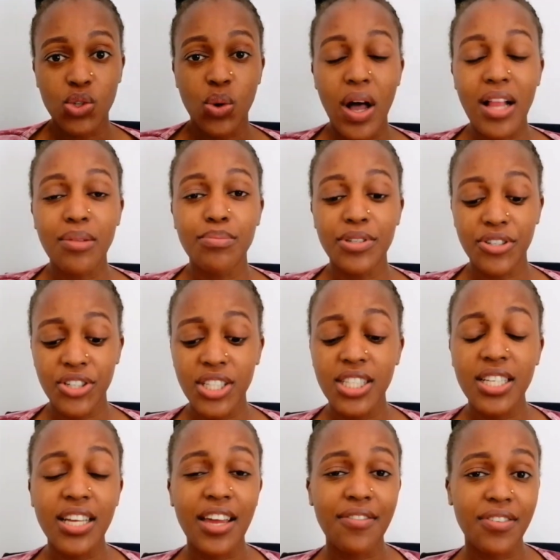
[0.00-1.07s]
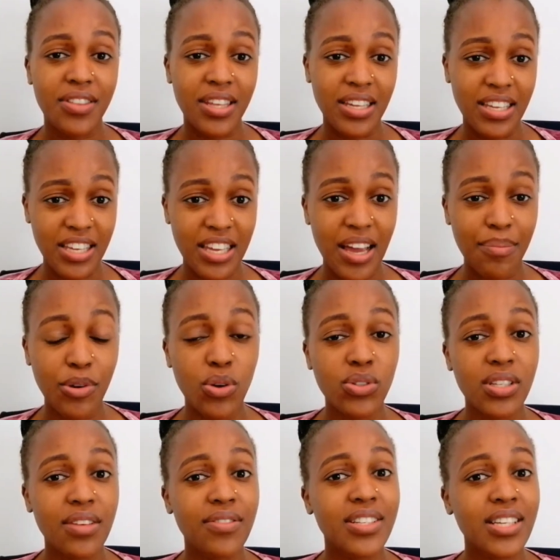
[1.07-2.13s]
So I'll be reading everything here,
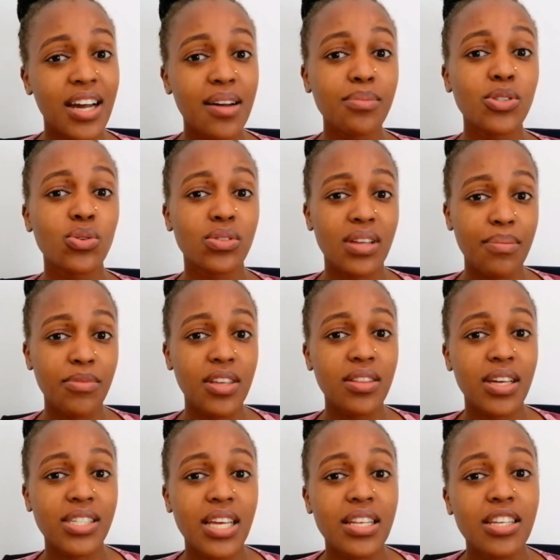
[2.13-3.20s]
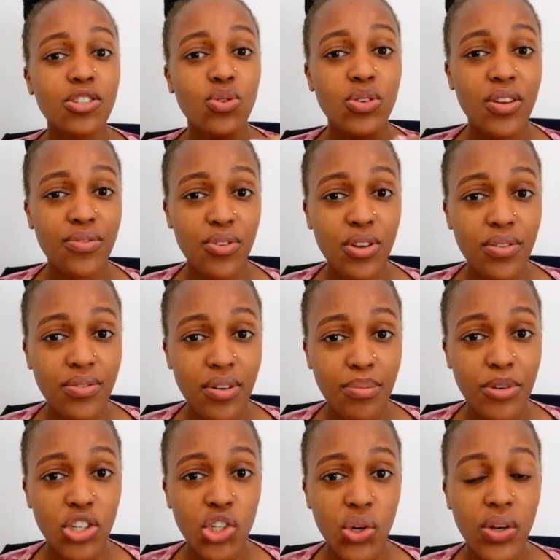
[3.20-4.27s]
because if it comes to something that I need to give you
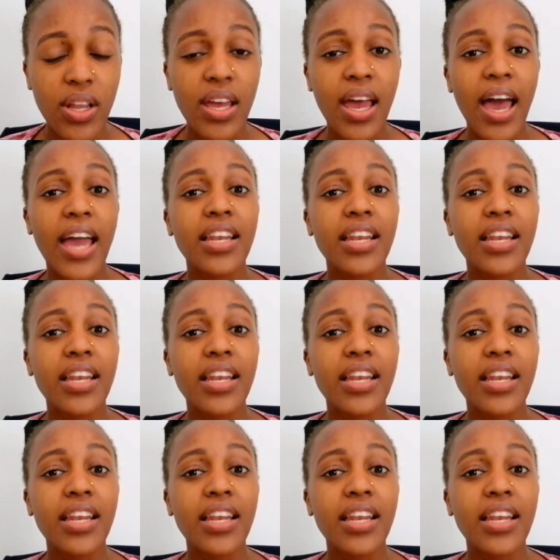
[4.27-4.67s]
information,